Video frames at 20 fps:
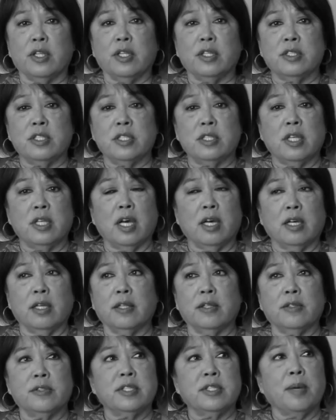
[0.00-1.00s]

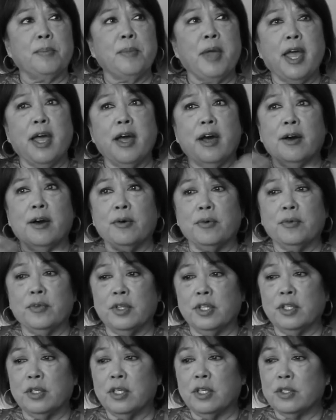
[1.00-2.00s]
somehow
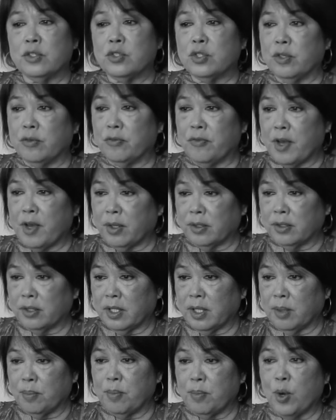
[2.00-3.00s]
she felt
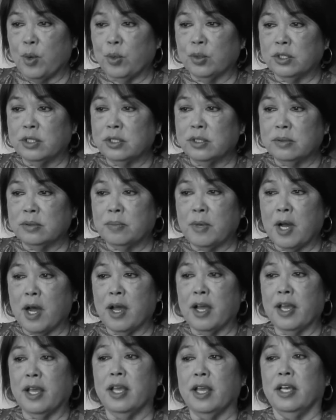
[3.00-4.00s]
emboldened
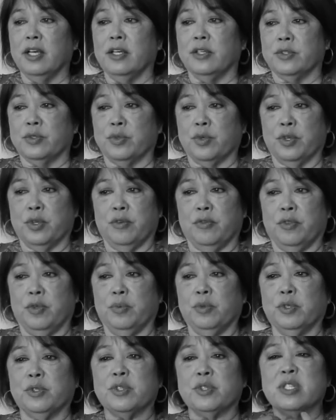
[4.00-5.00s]
by sort of
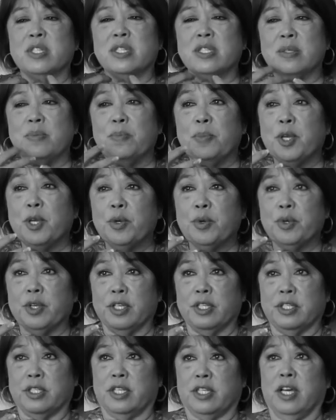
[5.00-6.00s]
the real
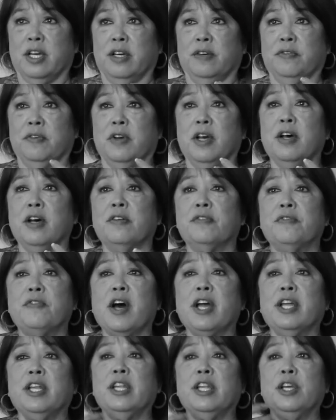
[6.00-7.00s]
spirit of
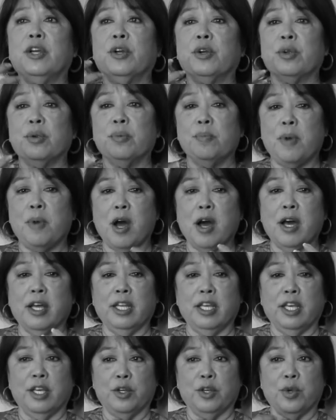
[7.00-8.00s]
finding her
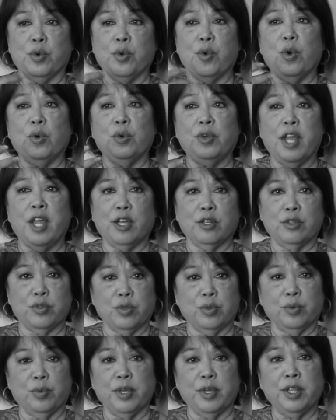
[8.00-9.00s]
body and her own
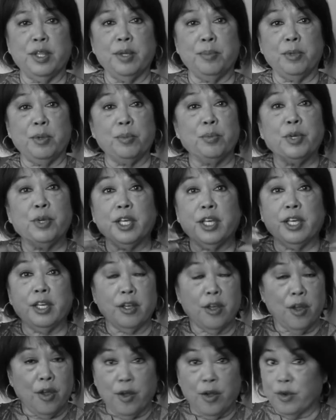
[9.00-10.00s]
natural rhythm and bringing
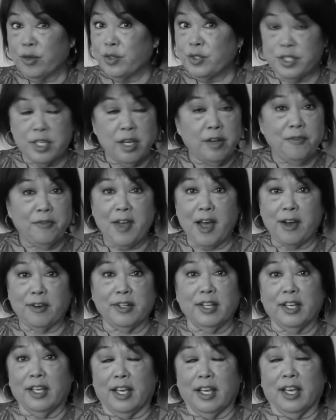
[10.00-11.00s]
herself out
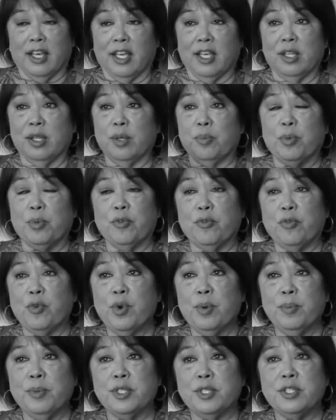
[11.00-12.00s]
in the
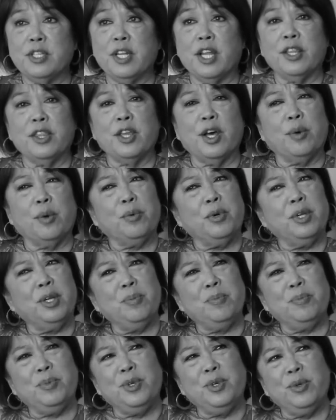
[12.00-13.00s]
performance. And I thought, what a
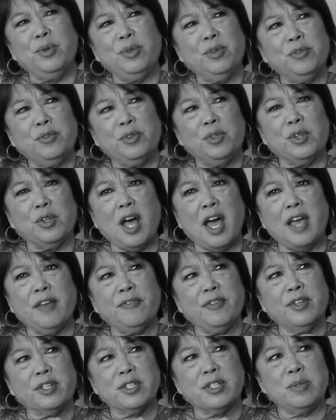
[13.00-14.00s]
beautiful
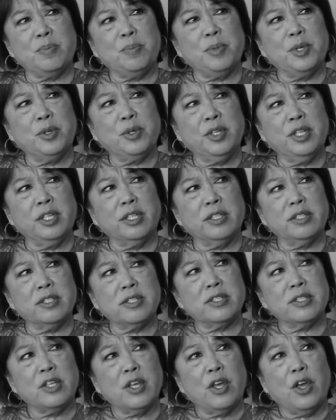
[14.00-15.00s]
life
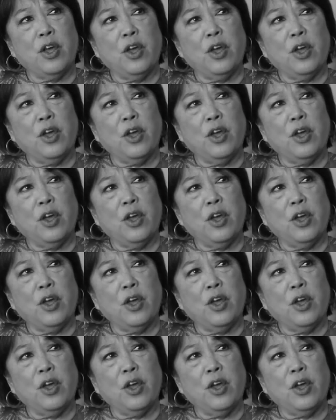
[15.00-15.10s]
experience.